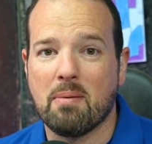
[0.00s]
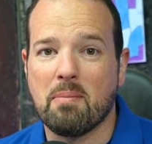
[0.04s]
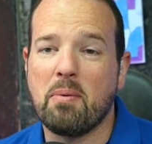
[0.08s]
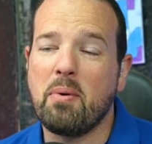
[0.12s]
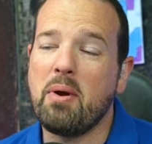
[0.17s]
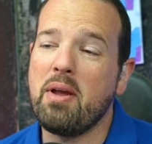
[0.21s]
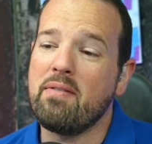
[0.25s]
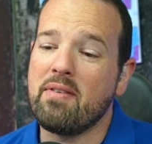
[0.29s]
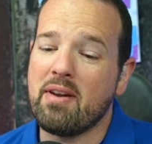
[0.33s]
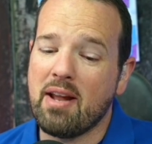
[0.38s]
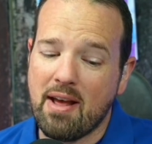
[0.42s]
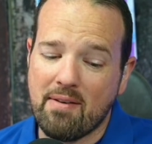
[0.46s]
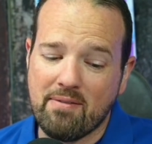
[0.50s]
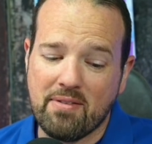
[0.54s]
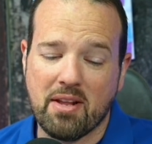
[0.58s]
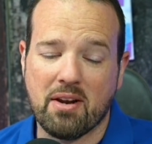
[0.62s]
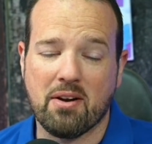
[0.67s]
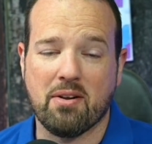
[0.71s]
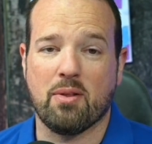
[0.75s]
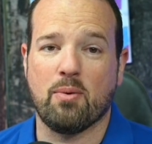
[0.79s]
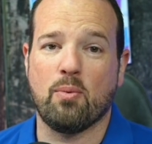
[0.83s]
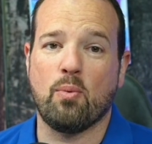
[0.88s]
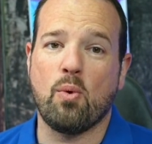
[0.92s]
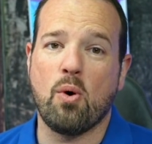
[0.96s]
I mean, we even have
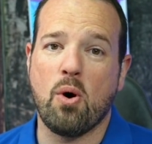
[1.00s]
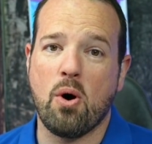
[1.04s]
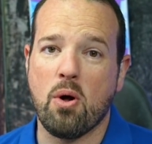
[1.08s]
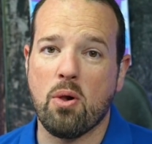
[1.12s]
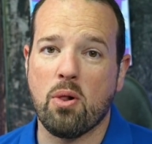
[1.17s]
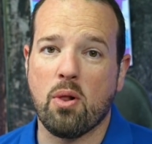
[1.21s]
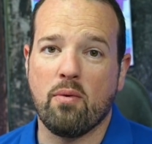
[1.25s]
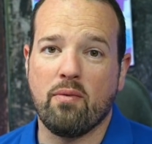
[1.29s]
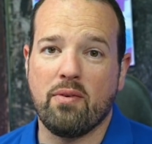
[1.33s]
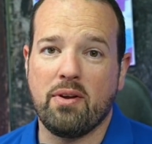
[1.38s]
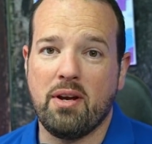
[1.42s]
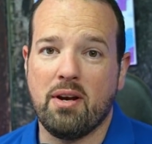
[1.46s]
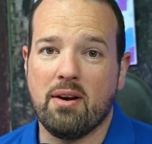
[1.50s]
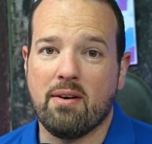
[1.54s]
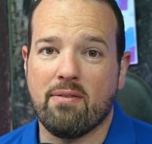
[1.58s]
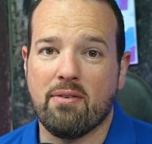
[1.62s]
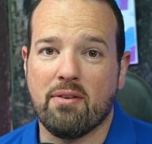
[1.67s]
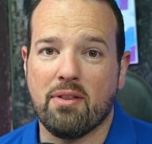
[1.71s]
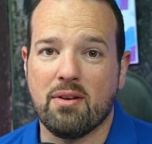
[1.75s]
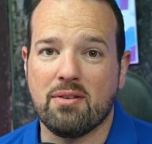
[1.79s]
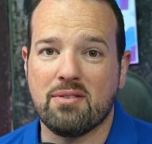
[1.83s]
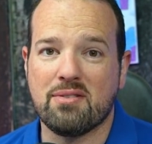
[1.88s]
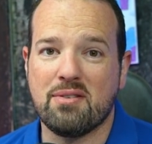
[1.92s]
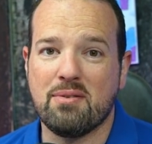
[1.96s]
that on the wall over here
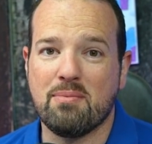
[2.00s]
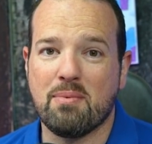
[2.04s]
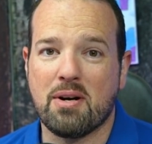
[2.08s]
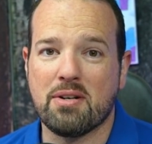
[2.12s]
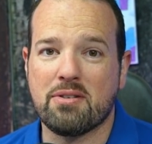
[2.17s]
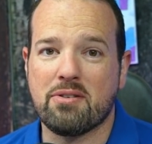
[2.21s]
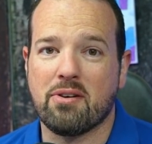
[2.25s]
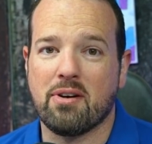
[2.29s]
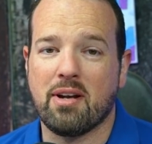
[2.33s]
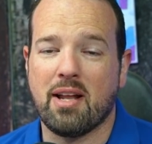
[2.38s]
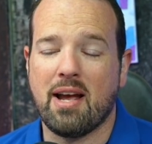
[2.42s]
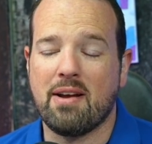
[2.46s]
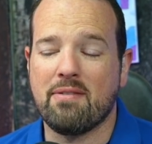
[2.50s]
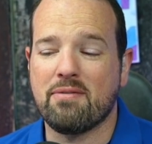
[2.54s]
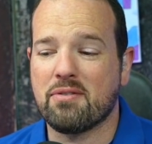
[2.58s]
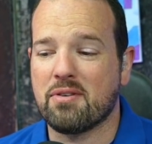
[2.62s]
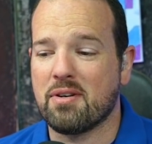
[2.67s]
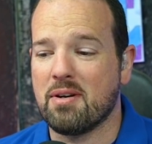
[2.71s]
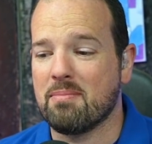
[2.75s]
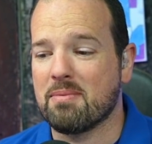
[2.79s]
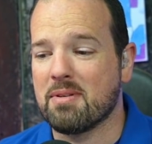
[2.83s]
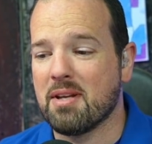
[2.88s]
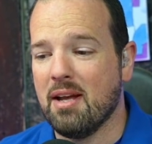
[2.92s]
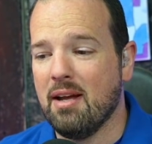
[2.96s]
for those of you who watch our live
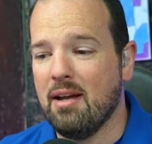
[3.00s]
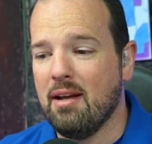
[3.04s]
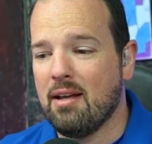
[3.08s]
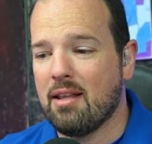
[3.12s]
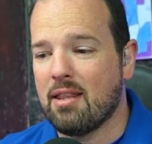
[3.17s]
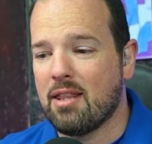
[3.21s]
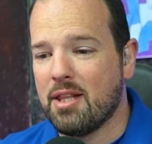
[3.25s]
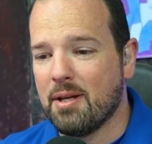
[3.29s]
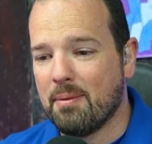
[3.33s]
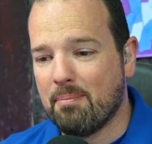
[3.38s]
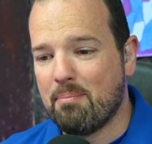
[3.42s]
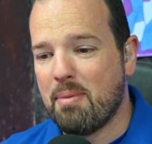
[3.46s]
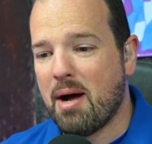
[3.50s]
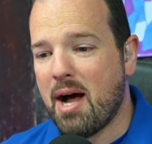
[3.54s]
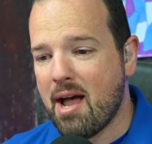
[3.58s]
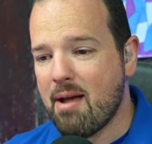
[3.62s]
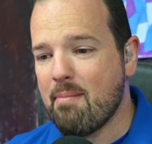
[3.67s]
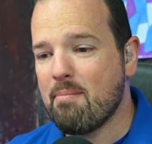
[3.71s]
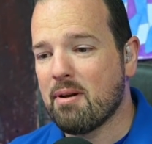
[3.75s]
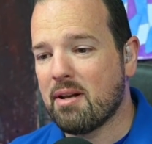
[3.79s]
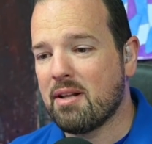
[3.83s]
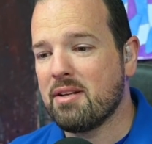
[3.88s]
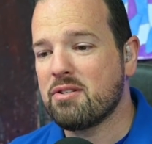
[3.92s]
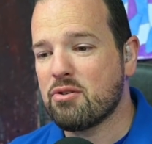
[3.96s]
streams. The
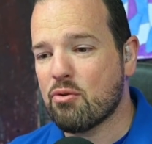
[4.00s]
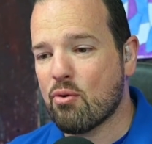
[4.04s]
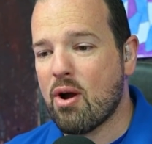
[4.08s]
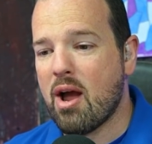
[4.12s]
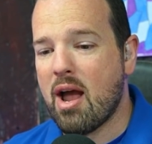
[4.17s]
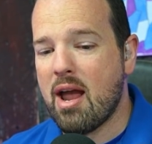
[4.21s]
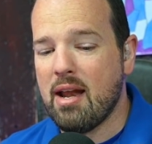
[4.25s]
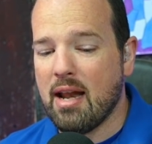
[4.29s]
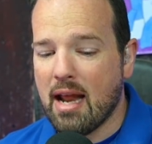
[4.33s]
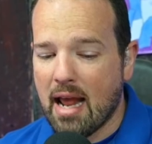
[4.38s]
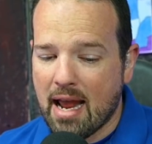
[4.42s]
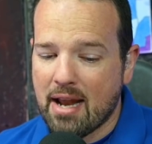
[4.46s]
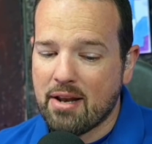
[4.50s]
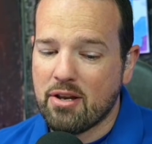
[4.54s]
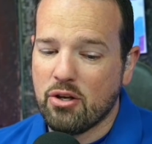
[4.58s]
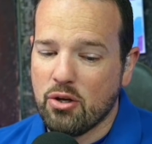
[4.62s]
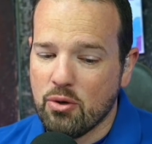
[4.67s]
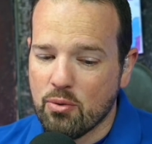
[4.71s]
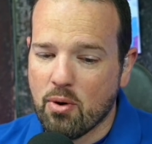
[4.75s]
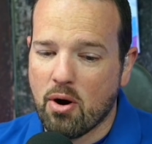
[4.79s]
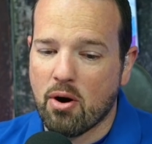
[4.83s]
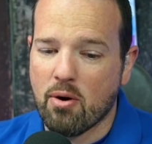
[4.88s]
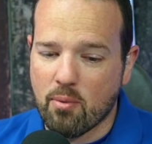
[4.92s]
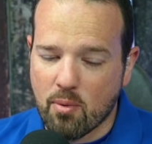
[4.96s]
Bible is right and
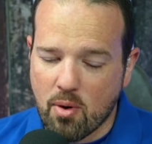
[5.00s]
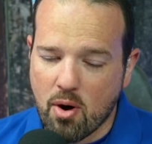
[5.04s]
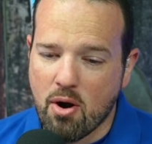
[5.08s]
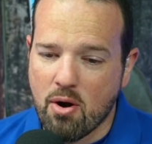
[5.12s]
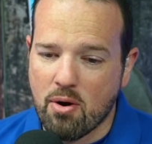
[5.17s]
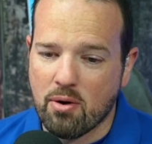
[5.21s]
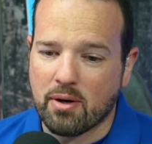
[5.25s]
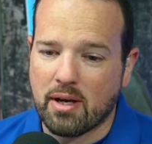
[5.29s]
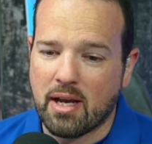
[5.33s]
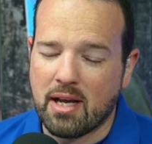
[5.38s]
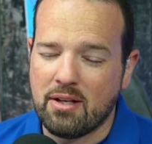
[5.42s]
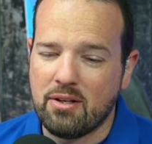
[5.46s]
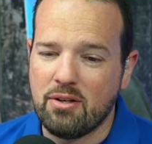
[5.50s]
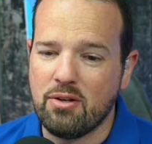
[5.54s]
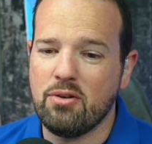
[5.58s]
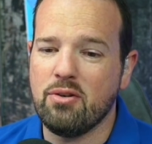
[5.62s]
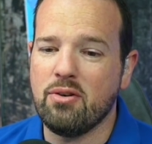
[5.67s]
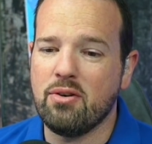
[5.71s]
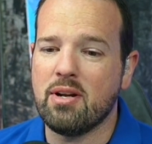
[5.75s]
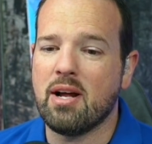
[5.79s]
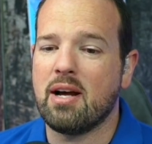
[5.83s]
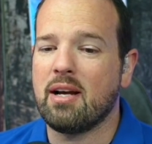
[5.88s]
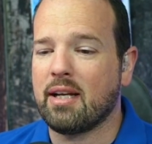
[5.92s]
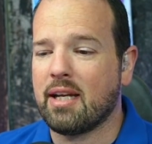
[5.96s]
you are wrong, and you
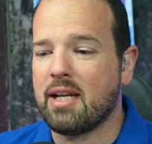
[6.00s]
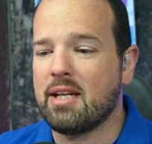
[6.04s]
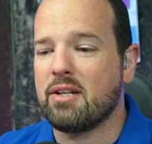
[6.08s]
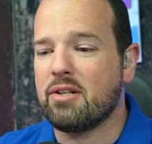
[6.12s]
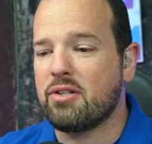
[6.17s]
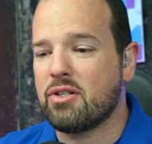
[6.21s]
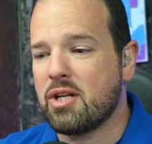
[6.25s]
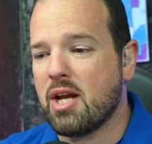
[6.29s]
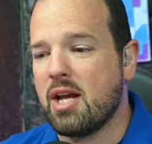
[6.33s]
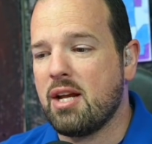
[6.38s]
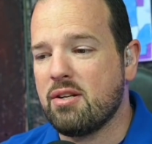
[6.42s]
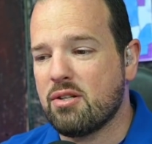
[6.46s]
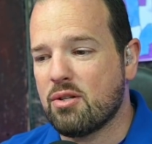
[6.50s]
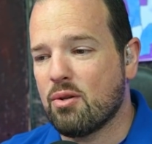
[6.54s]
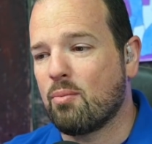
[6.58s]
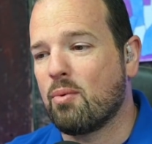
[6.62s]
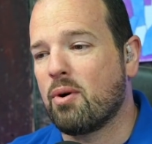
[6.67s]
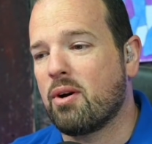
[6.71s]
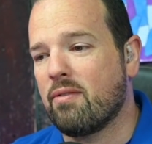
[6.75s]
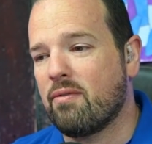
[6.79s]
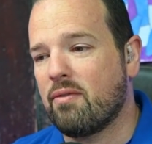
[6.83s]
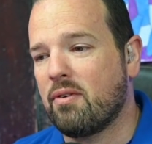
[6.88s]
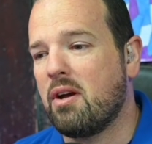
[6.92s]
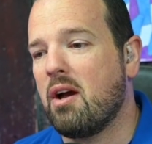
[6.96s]
do not get to change the
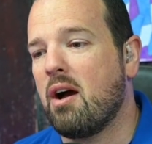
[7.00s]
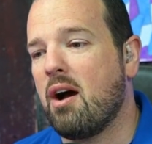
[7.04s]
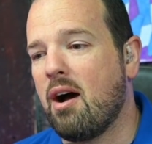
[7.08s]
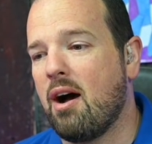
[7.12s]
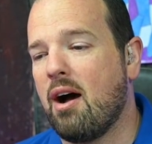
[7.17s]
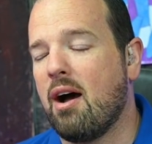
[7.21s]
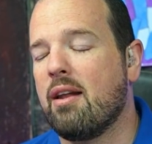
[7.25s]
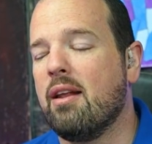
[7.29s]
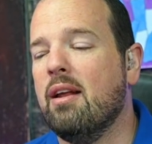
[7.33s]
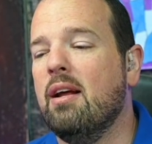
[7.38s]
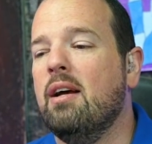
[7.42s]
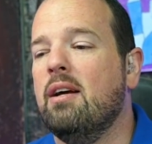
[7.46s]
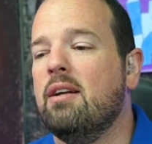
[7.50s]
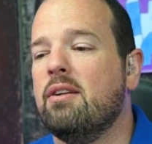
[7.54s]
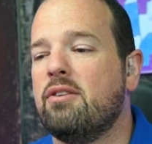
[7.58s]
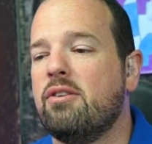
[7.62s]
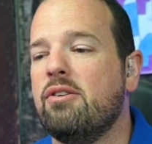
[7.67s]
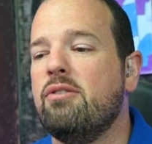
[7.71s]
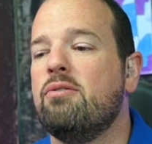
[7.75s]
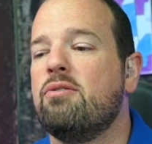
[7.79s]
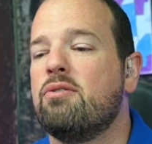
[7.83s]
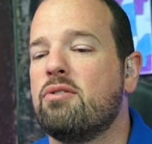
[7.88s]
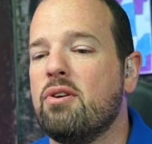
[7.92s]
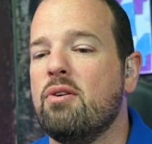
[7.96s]
Word of God
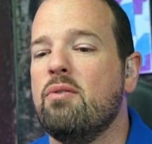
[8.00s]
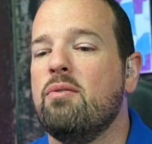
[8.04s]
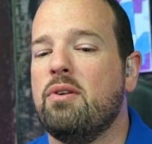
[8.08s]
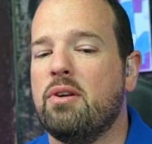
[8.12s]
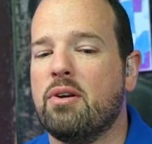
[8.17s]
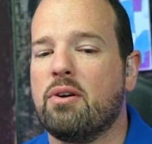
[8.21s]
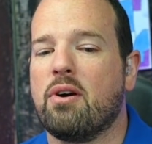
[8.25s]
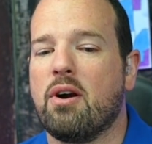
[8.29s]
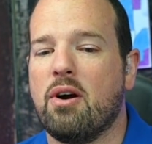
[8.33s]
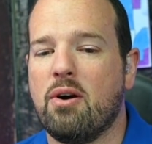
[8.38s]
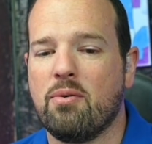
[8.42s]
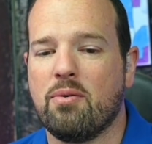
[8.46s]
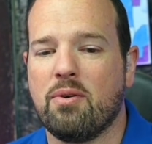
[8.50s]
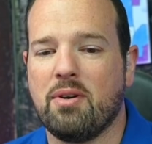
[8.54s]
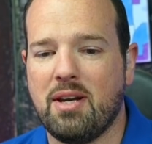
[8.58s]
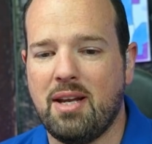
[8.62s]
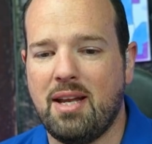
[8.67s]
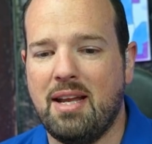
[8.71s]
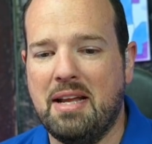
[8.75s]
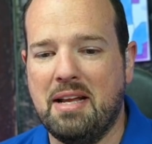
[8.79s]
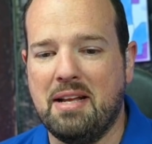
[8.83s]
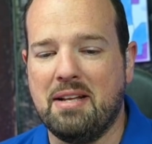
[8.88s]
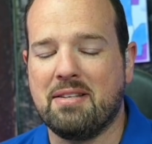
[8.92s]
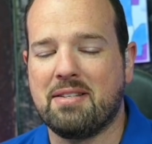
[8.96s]
to suit your own
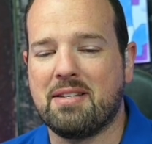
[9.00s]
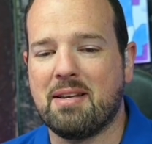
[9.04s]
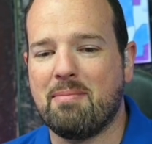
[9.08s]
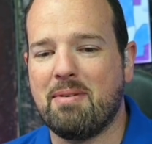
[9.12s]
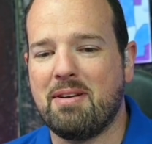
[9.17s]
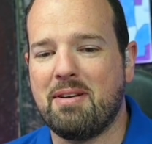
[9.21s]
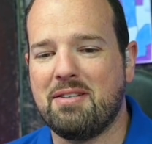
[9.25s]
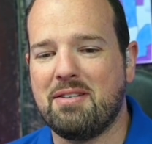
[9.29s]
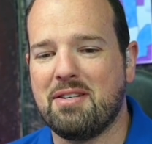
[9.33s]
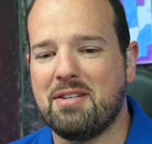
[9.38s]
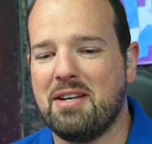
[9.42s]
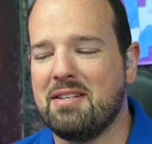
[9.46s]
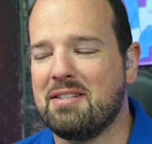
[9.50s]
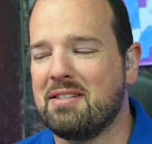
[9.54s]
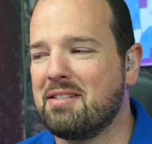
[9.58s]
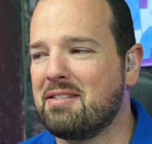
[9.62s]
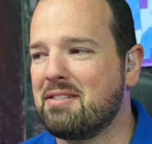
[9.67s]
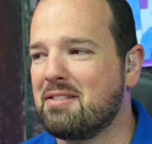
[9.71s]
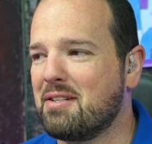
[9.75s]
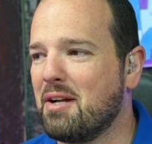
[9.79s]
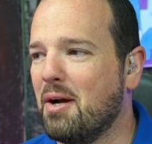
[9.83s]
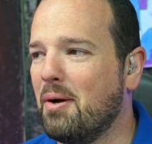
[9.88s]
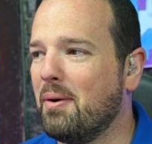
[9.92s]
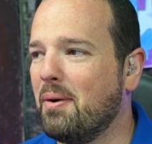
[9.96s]
needs. I mean,
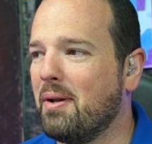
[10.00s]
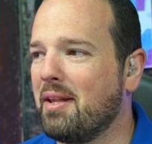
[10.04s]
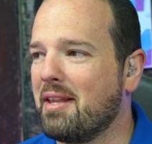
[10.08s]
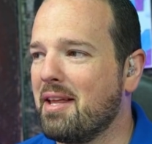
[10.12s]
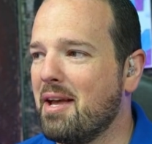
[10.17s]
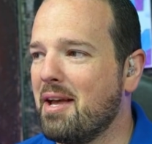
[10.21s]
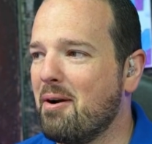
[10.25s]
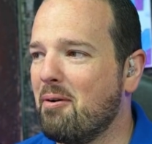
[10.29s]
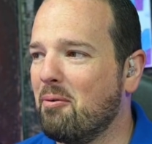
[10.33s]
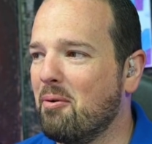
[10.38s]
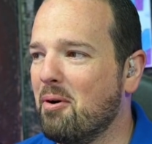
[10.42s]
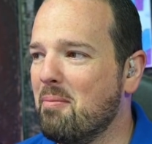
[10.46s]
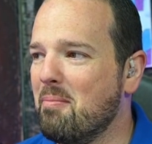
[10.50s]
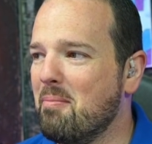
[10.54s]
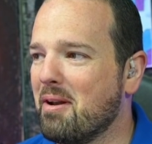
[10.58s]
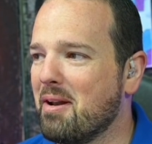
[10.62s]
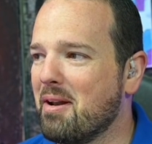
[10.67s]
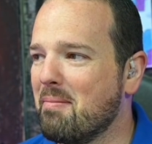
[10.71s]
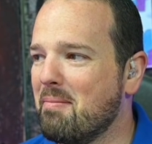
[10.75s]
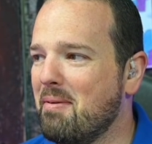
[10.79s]
Jesus stoning that woman.